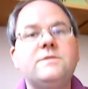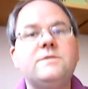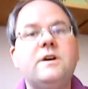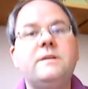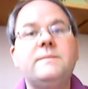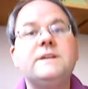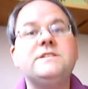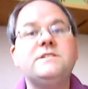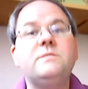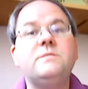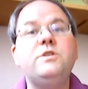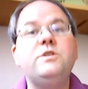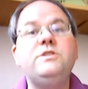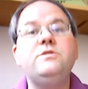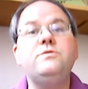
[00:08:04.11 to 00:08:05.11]
I'm talking about
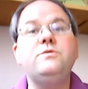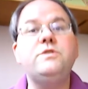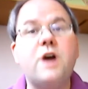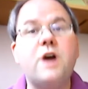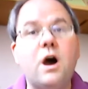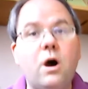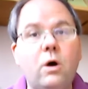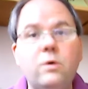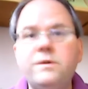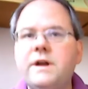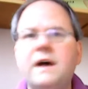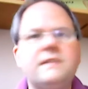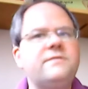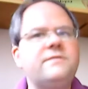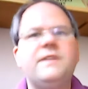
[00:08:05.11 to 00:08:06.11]
someone you know,
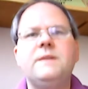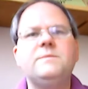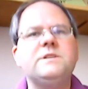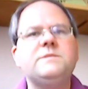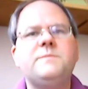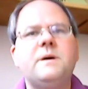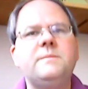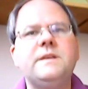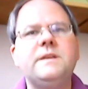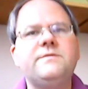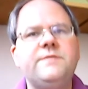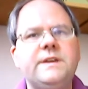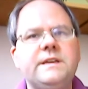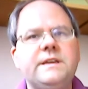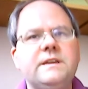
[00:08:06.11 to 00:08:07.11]
not a famous
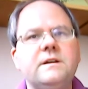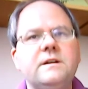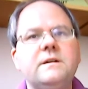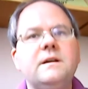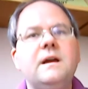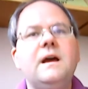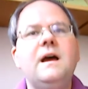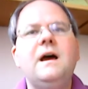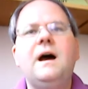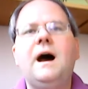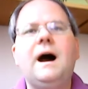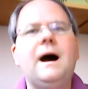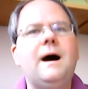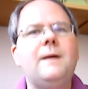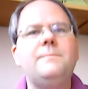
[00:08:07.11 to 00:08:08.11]
public figure.
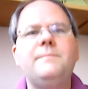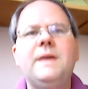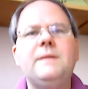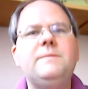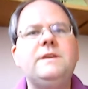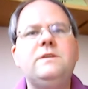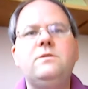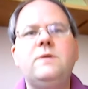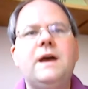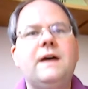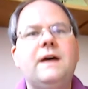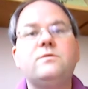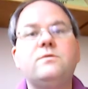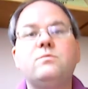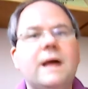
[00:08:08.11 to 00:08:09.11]
Maybe you
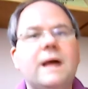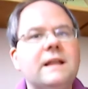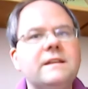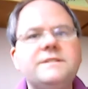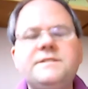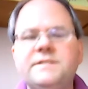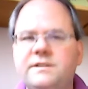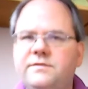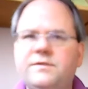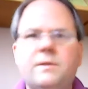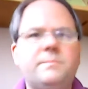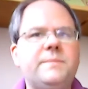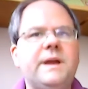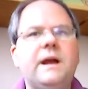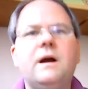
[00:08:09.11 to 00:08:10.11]
have a relative,
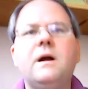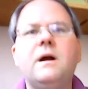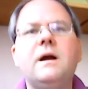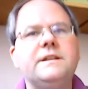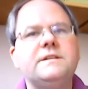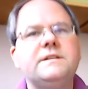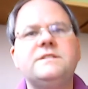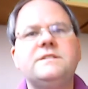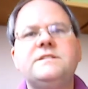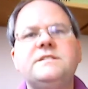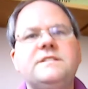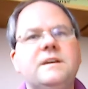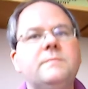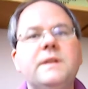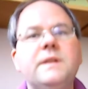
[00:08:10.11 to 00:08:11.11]
a parent, a
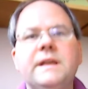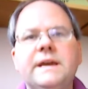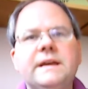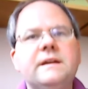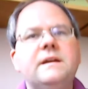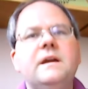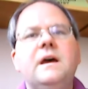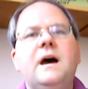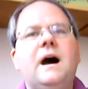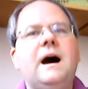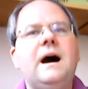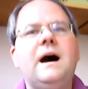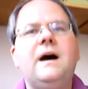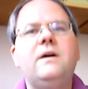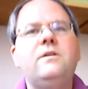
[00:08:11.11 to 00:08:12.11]
sibling,
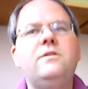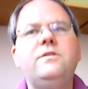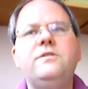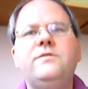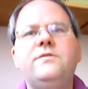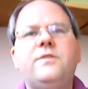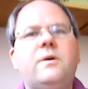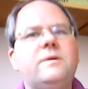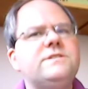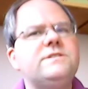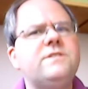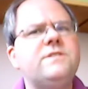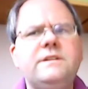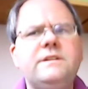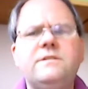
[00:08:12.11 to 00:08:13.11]
who you've
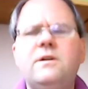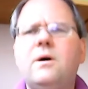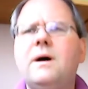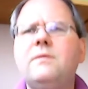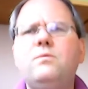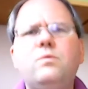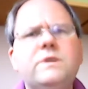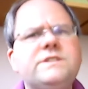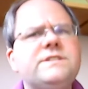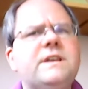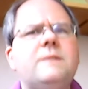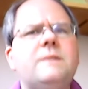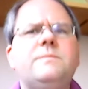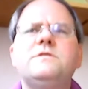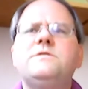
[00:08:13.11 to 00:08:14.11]
always thought, I wish
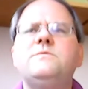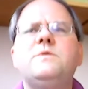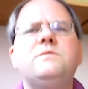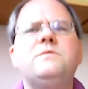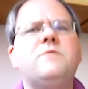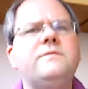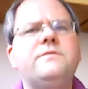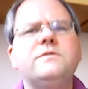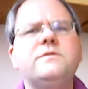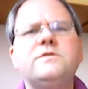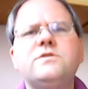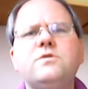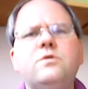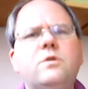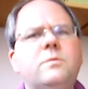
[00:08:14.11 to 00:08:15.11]
that person would run for
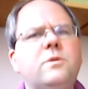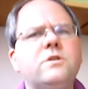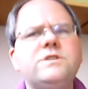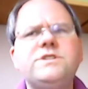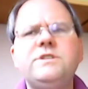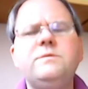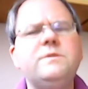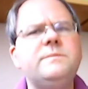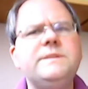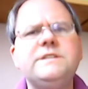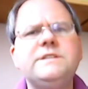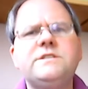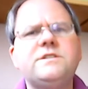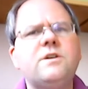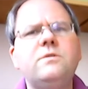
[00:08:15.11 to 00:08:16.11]
school board. She would
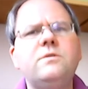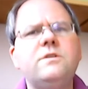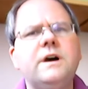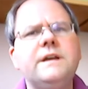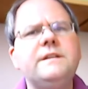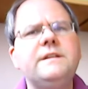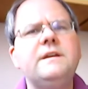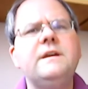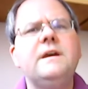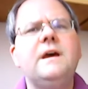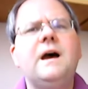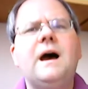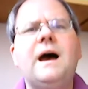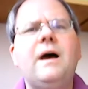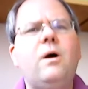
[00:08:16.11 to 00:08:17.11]
be so good.
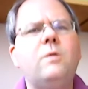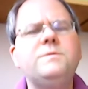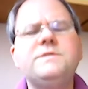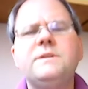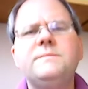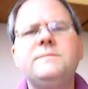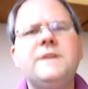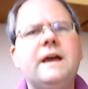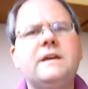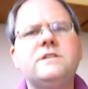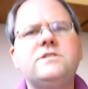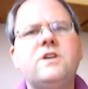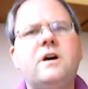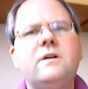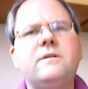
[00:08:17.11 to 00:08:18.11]
I hope someday I
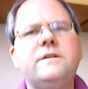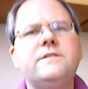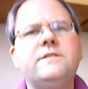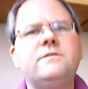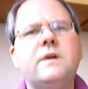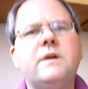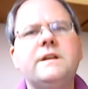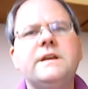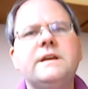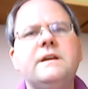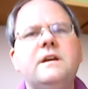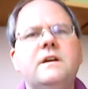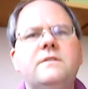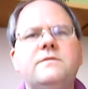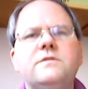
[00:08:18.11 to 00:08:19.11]
can talk her into
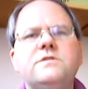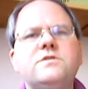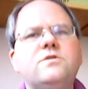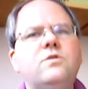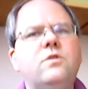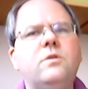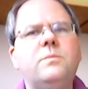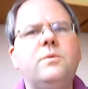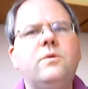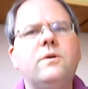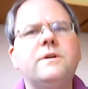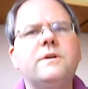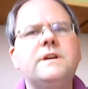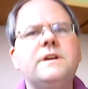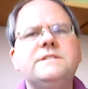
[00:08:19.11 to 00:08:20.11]
running for school
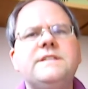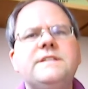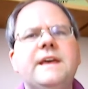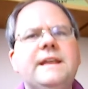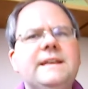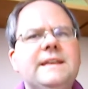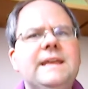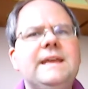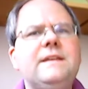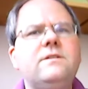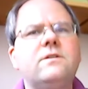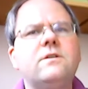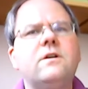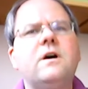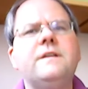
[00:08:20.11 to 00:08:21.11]
board because they
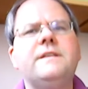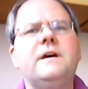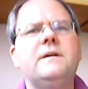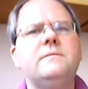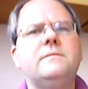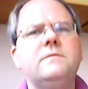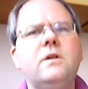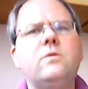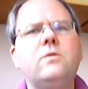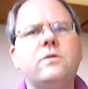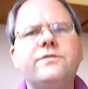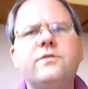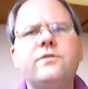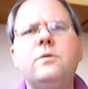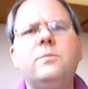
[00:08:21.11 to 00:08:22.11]
need her on the
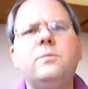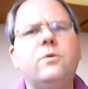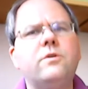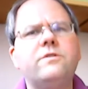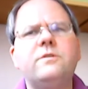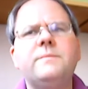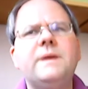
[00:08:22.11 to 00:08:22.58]
local school board.